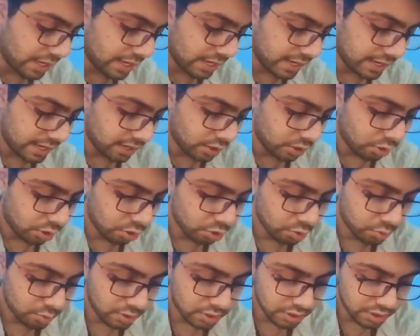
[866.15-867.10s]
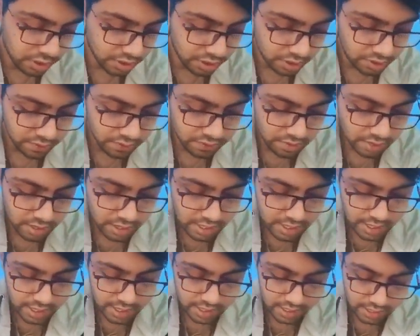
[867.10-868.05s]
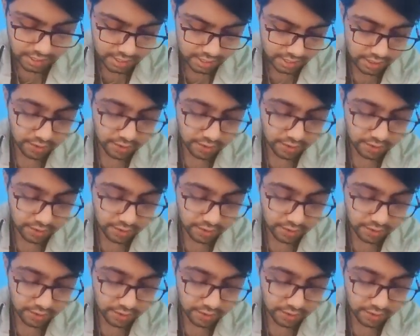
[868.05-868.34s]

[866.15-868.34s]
it is an autosomal recessive, its